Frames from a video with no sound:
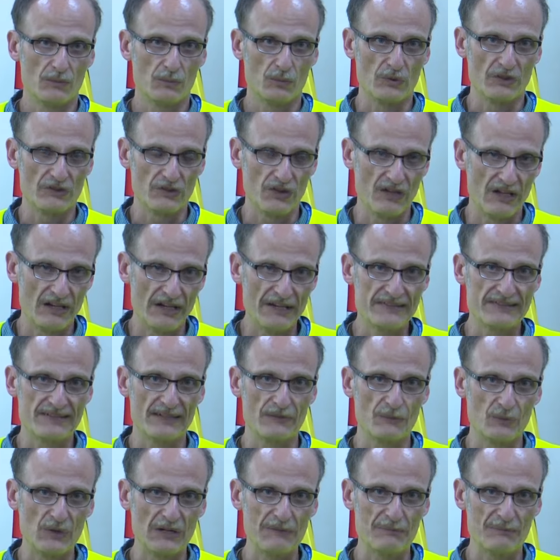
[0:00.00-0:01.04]
was lost
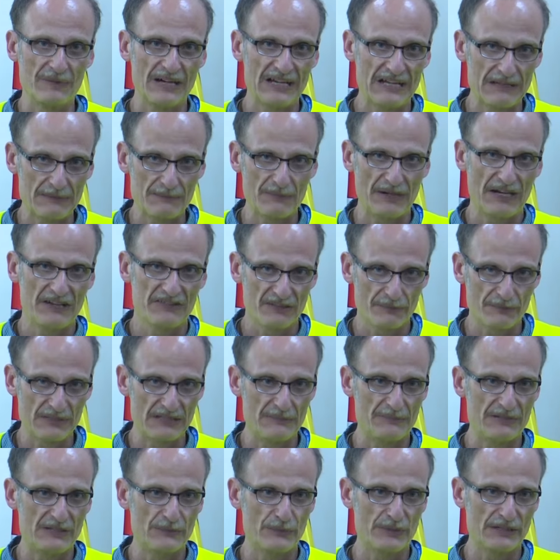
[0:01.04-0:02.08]
and what might possibly
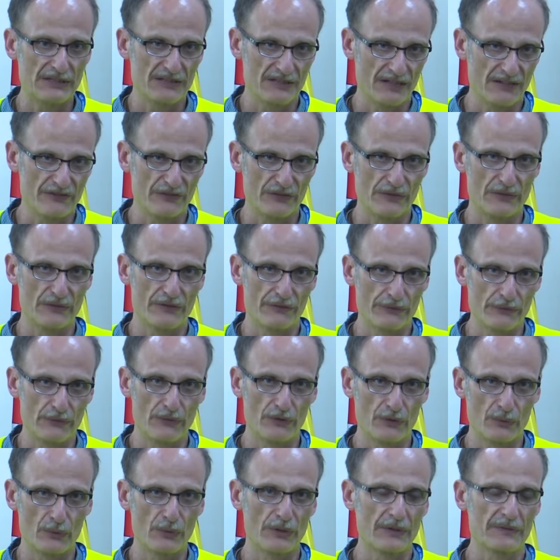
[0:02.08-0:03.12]
be recovered through
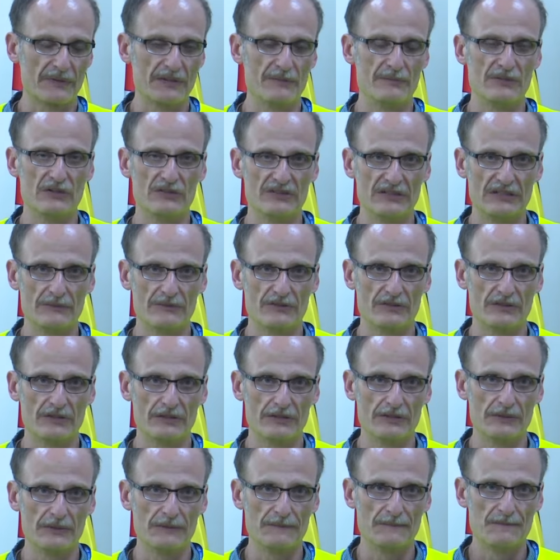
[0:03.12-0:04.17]
the work that museums can
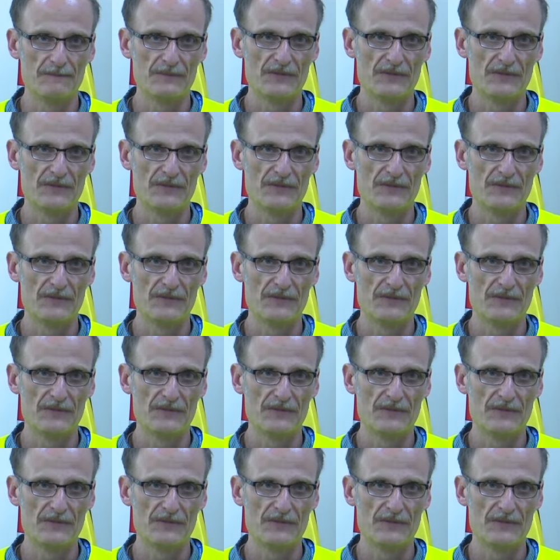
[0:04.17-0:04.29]
do.